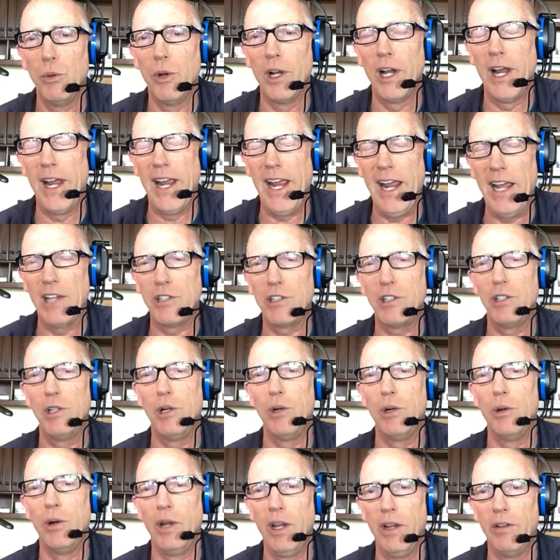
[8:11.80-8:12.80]
when I asked
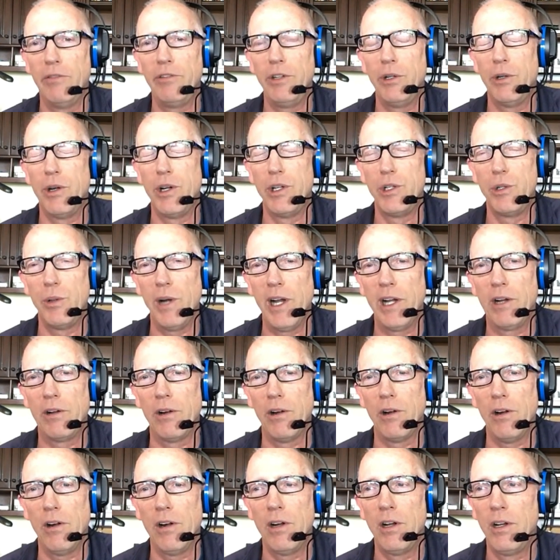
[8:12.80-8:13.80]
you if you're a
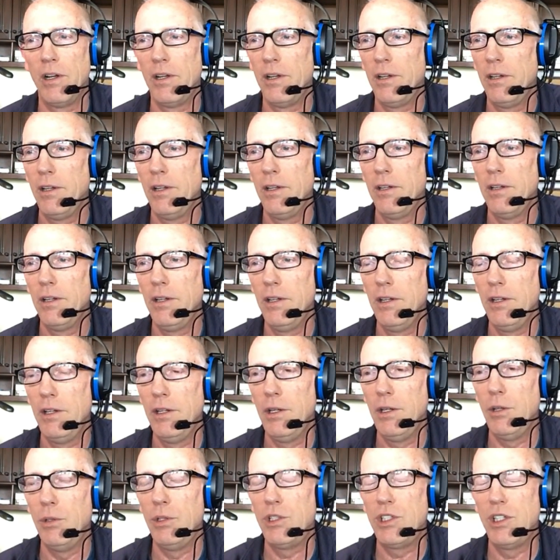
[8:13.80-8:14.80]
drinker,
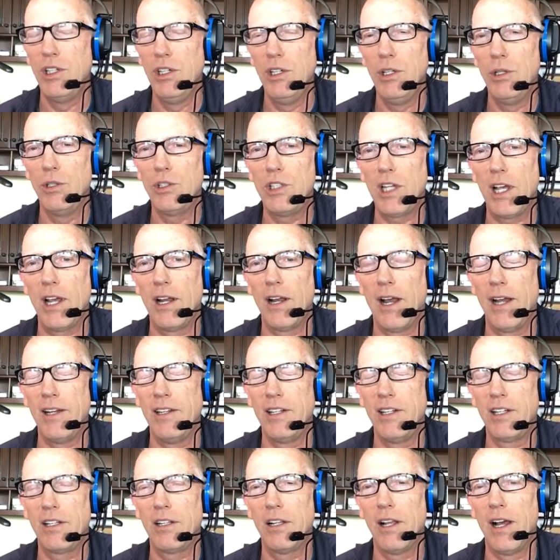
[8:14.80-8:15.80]
you, you said
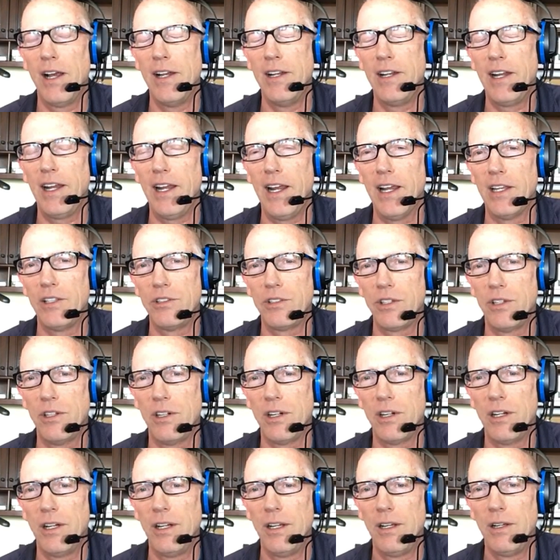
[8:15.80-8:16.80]
I declined to
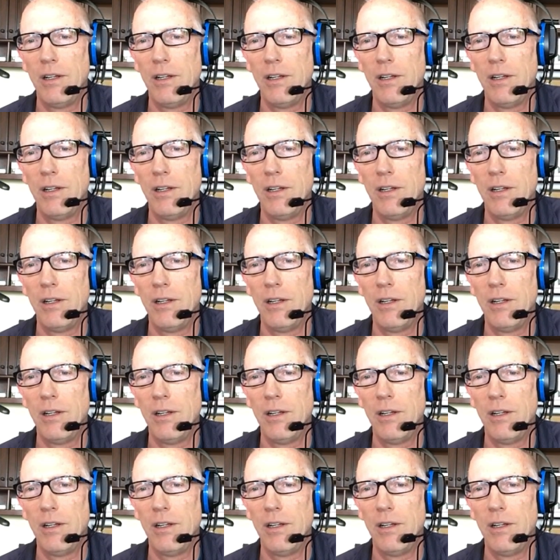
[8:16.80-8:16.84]
answer.